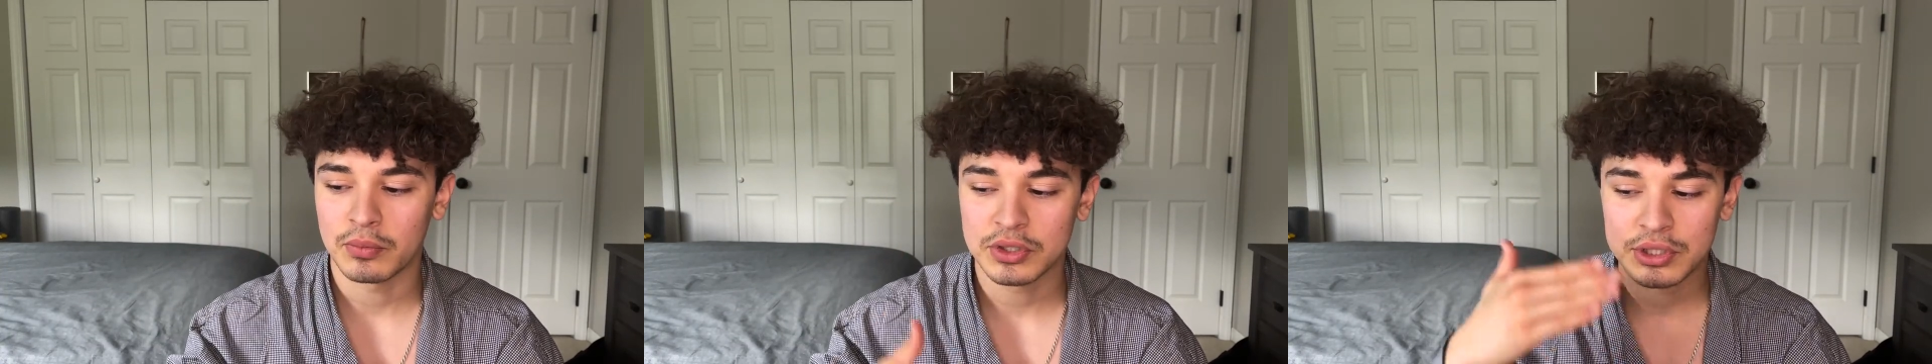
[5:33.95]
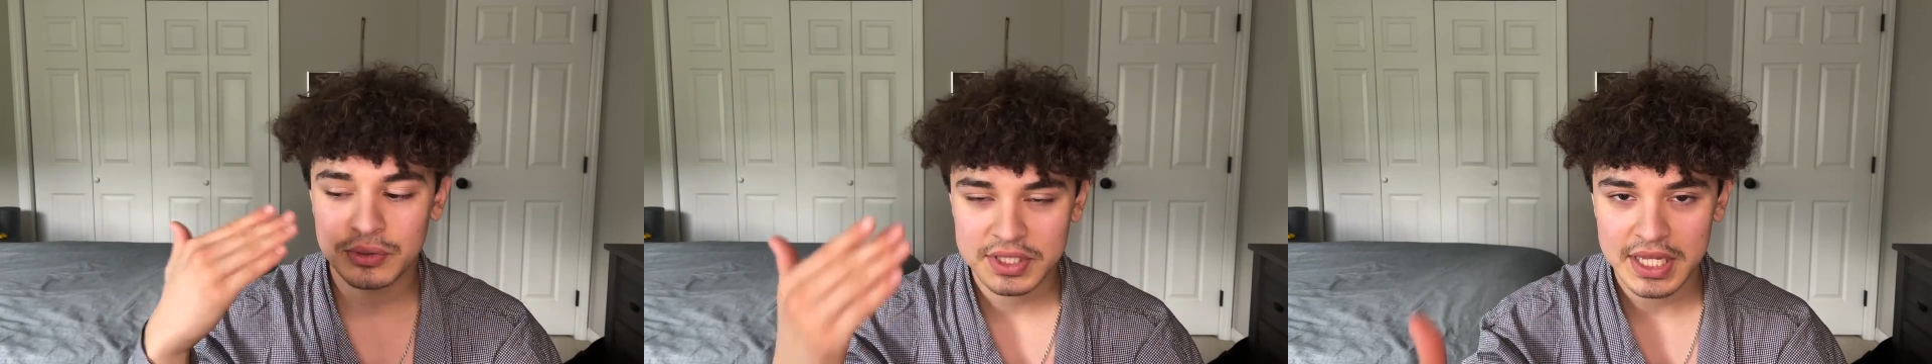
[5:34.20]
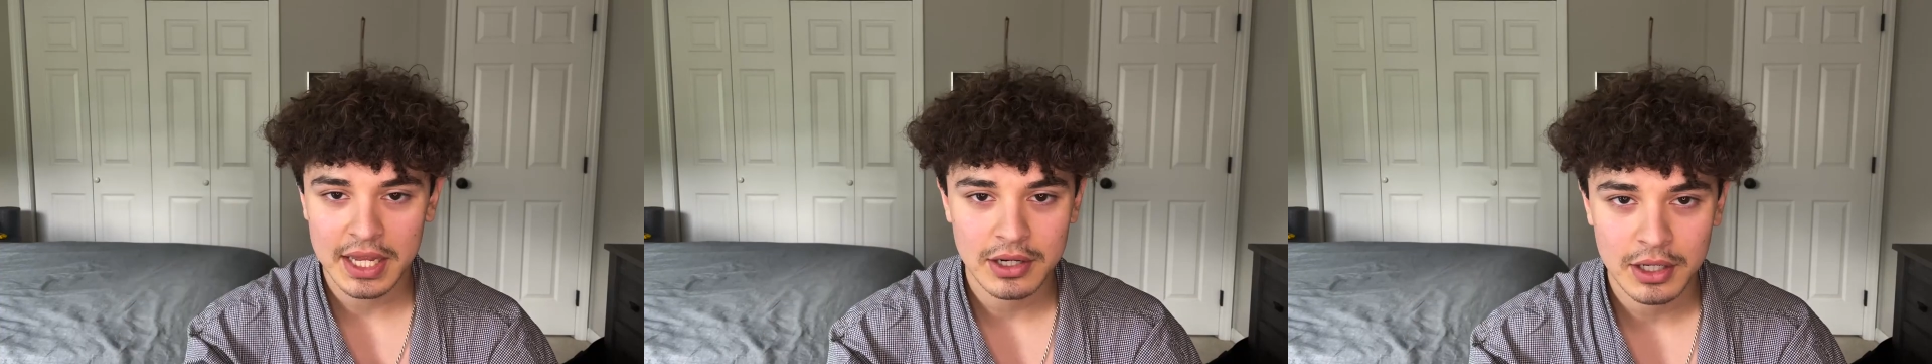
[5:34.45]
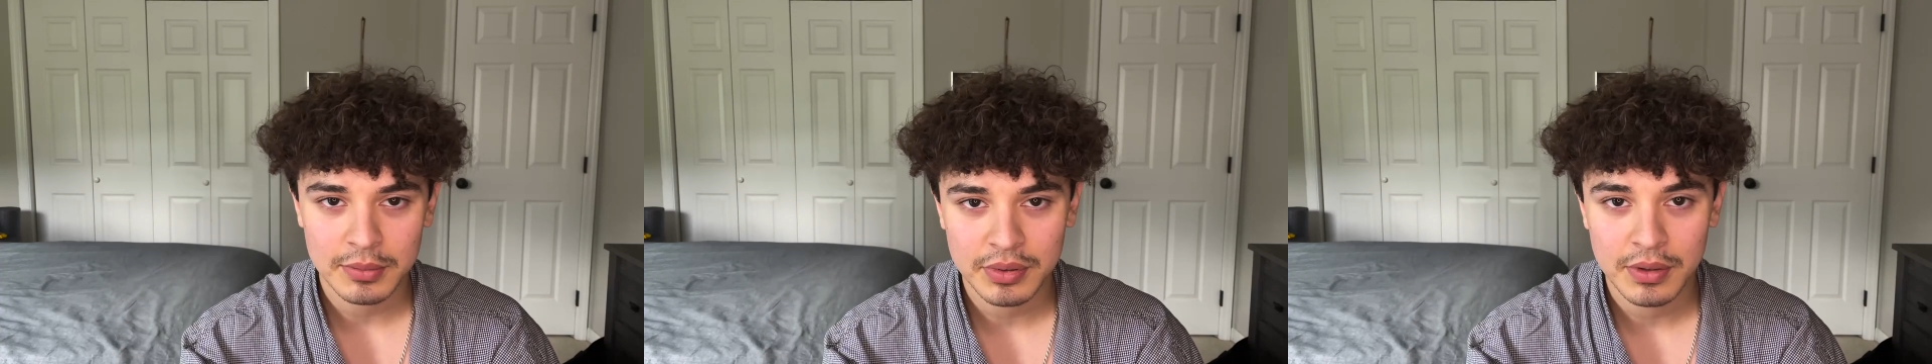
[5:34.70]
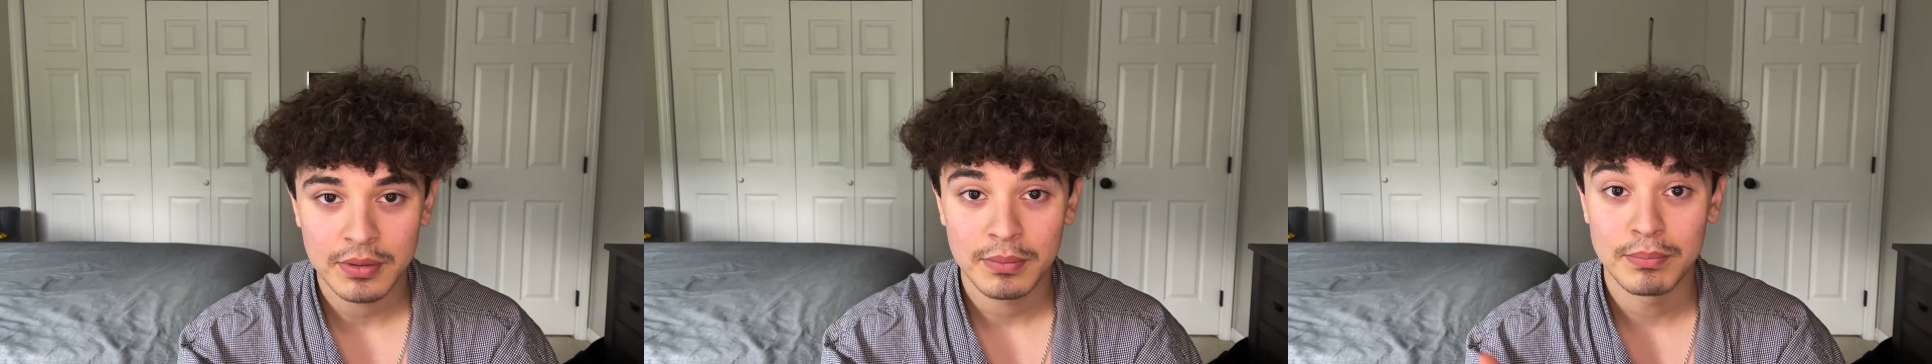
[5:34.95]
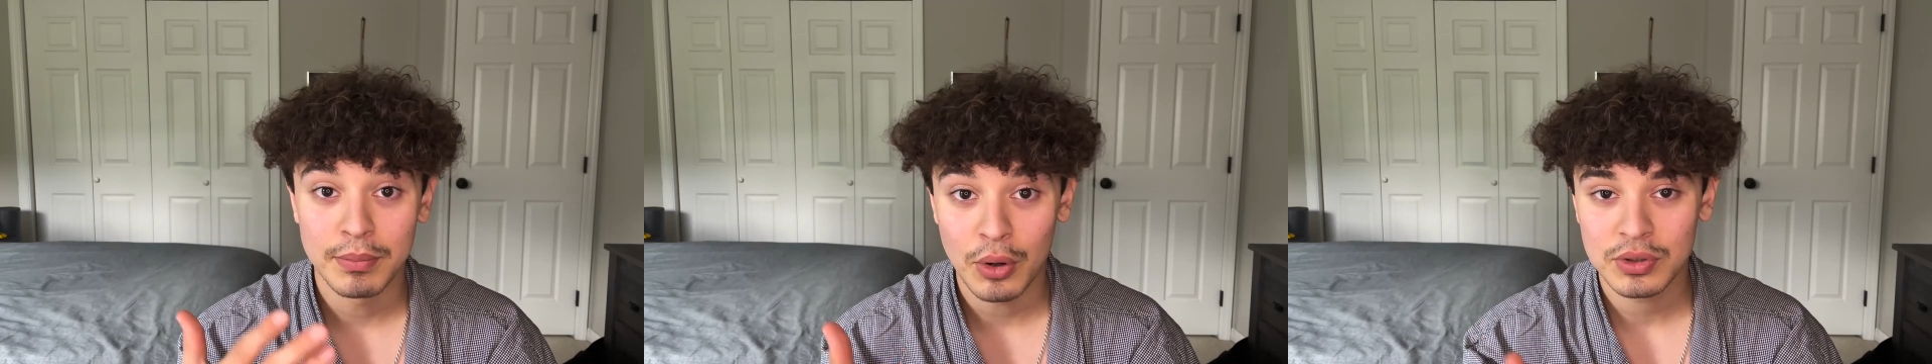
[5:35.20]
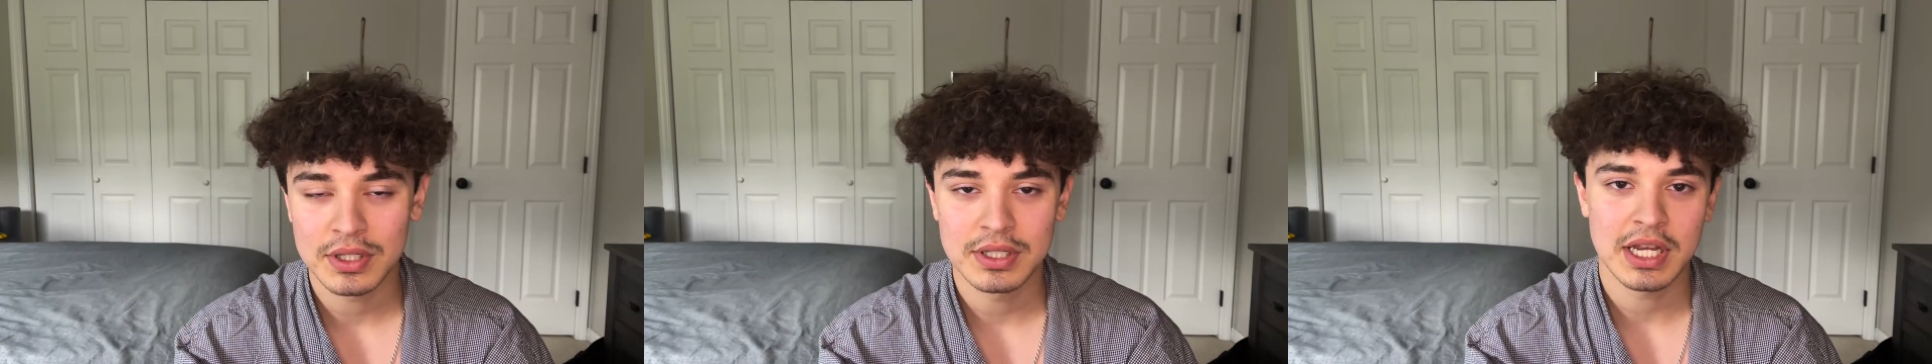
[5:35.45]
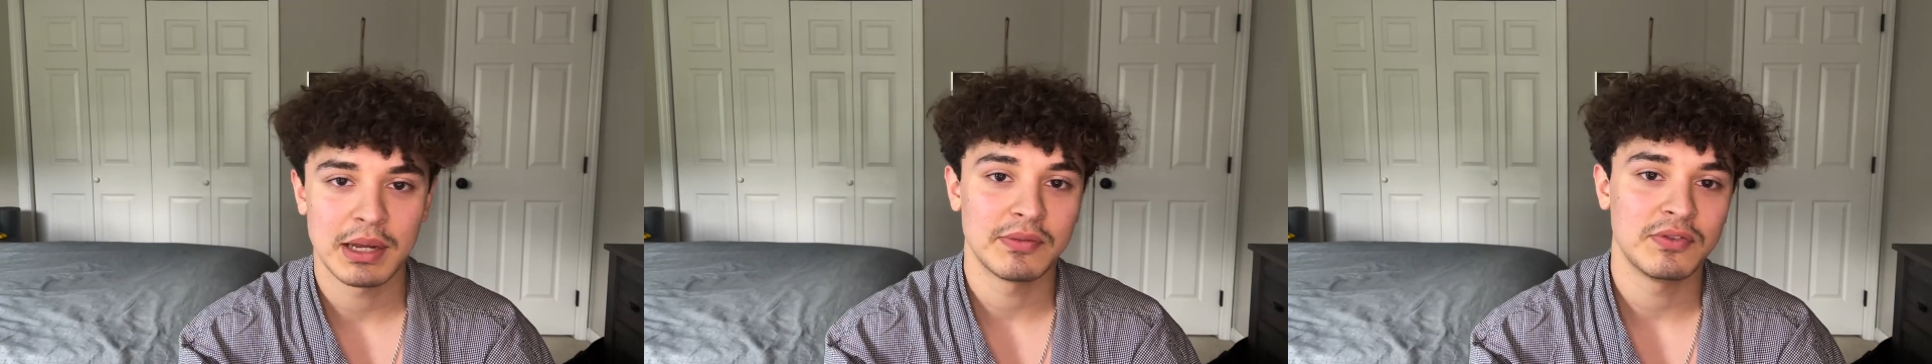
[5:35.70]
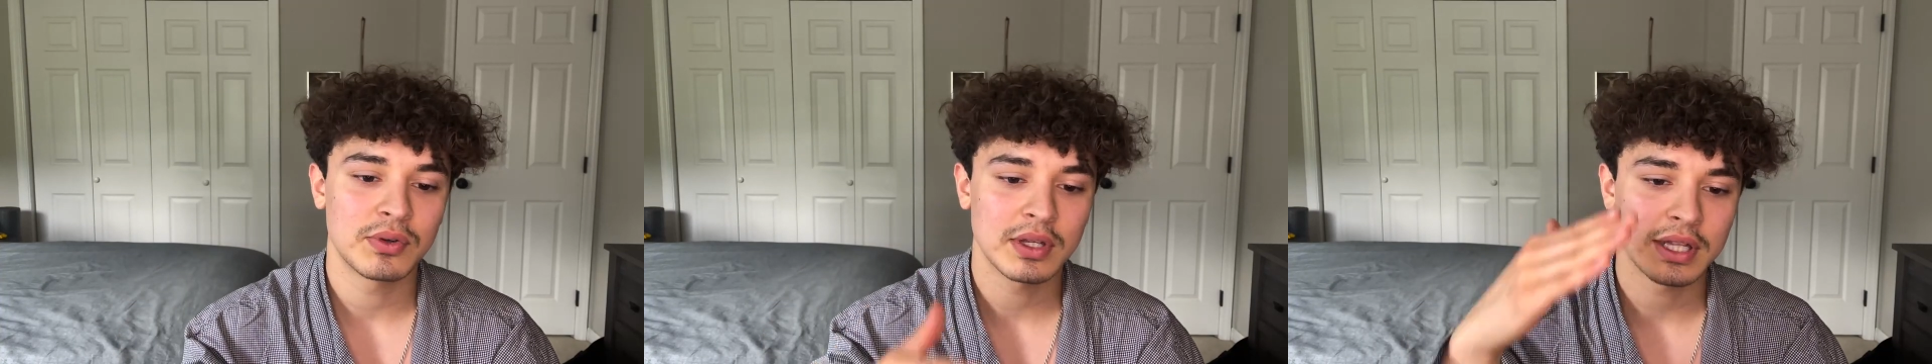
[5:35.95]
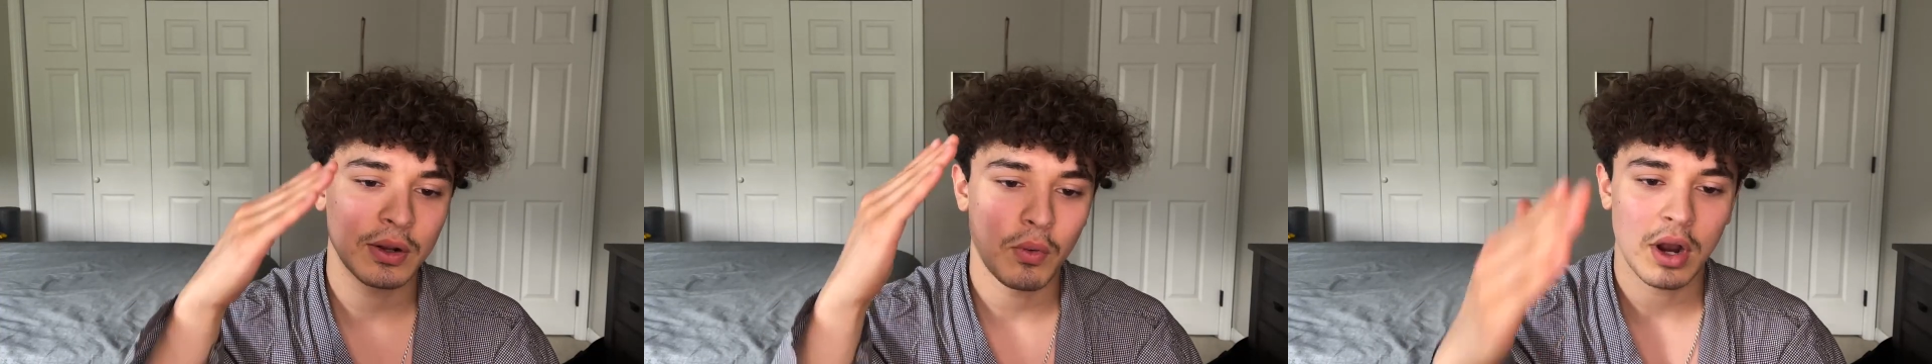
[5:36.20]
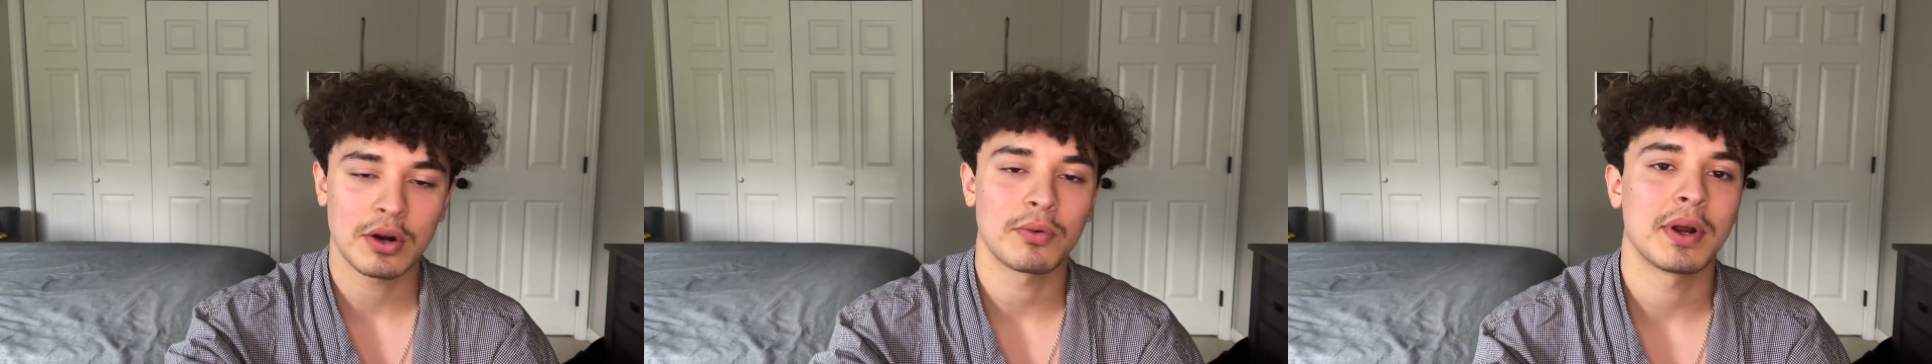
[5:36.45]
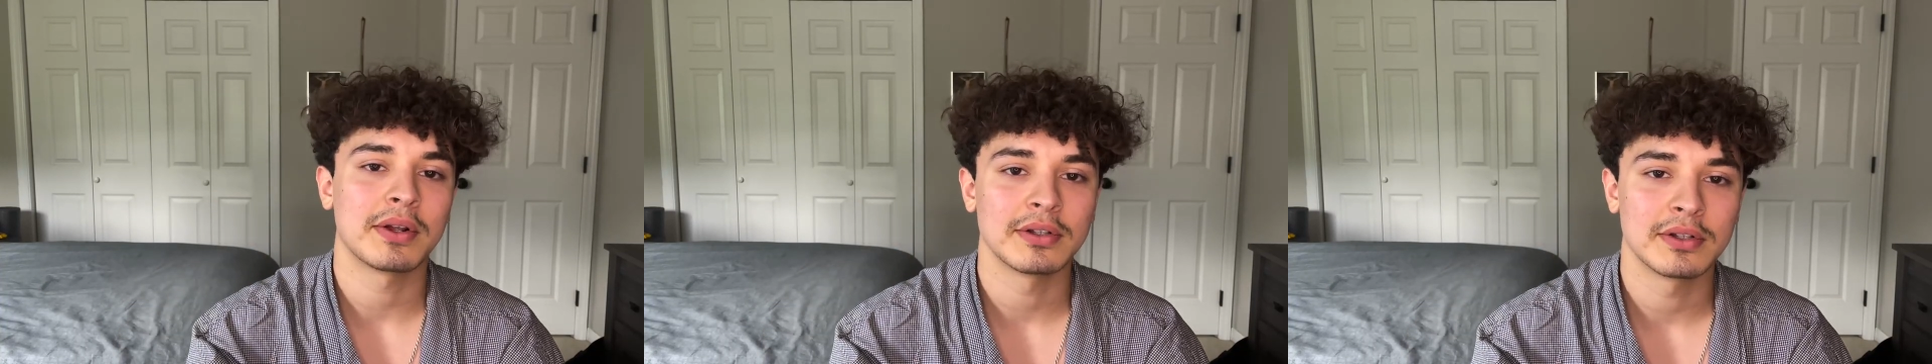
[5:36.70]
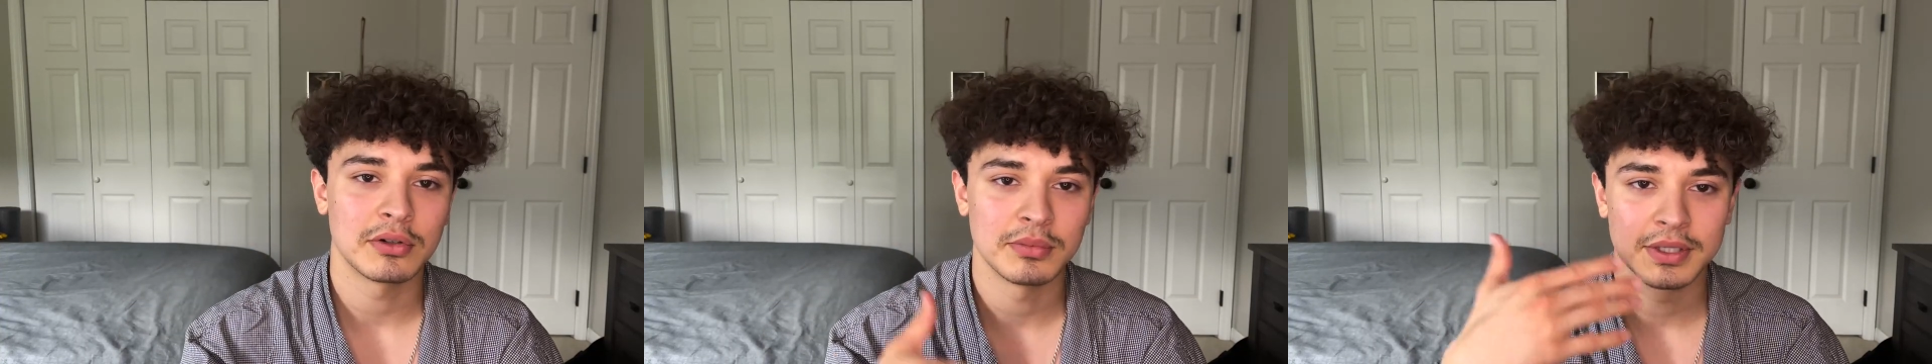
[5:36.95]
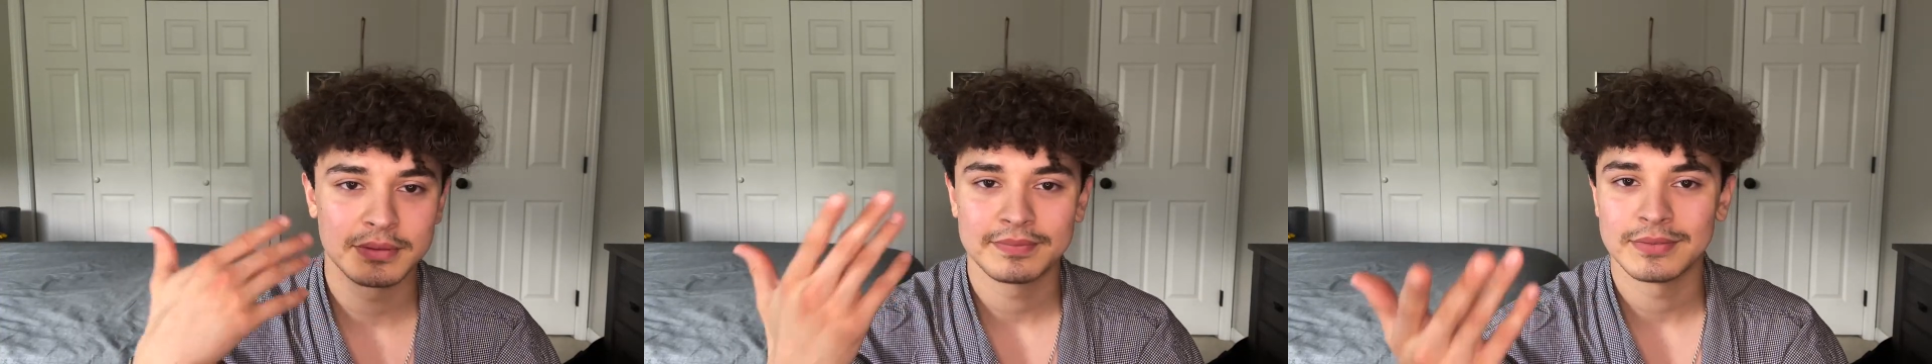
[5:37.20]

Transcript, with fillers: Once you stand up, most of the time, if you can like walk around a little bit,